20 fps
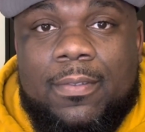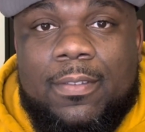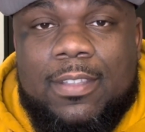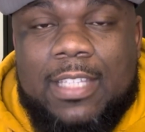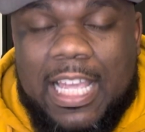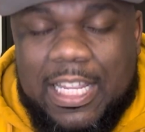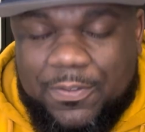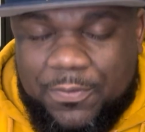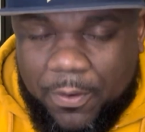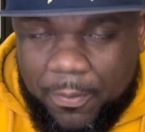
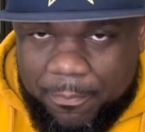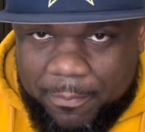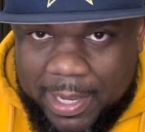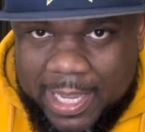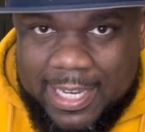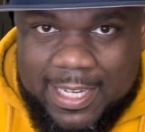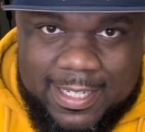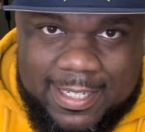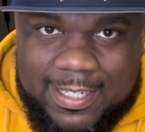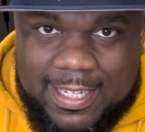That's for
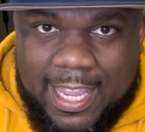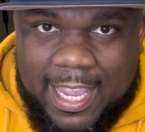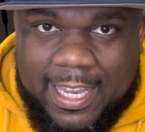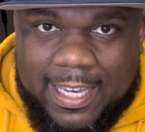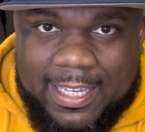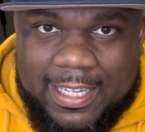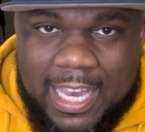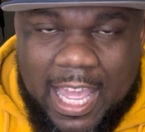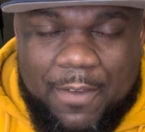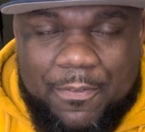me to say,
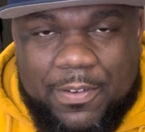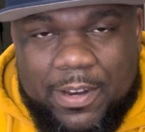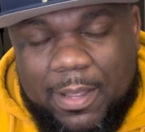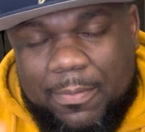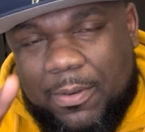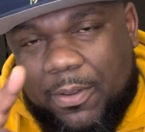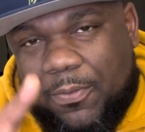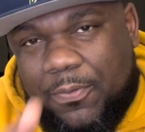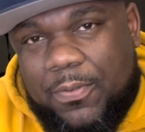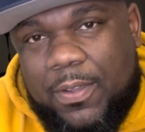not for
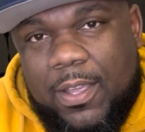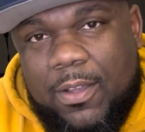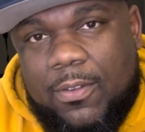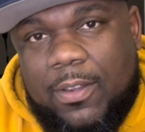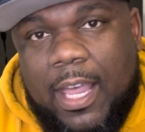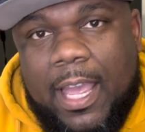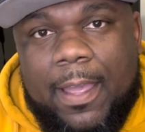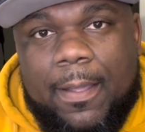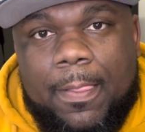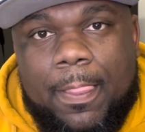them to feel
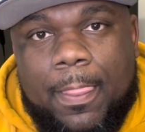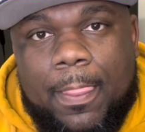like.